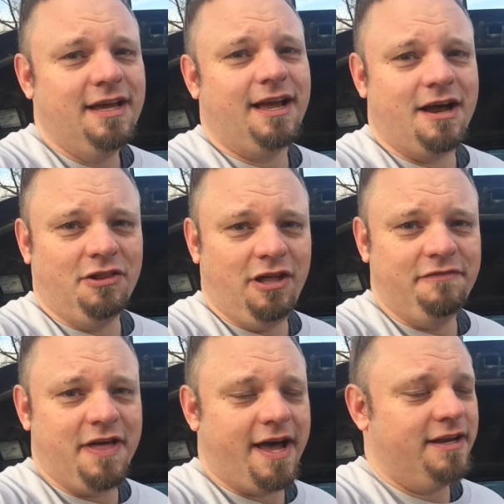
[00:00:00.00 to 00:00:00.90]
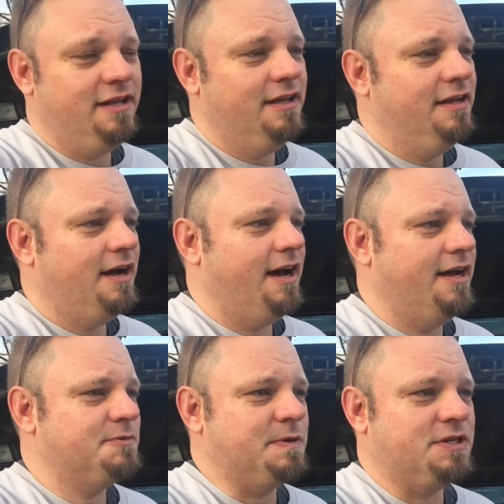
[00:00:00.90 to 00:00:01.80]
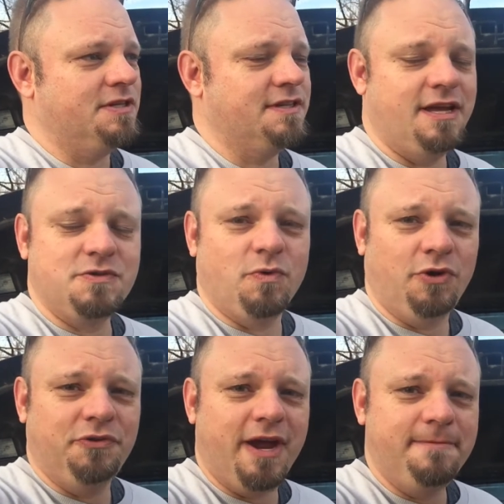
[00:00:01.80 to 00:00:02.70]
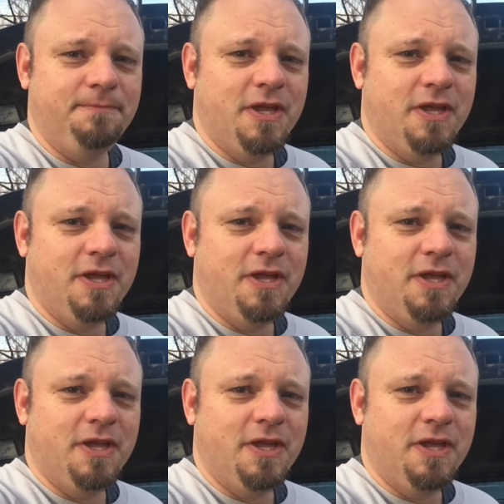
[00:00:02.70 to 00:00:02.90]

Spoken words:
Gotta love that, especially in today's world, right?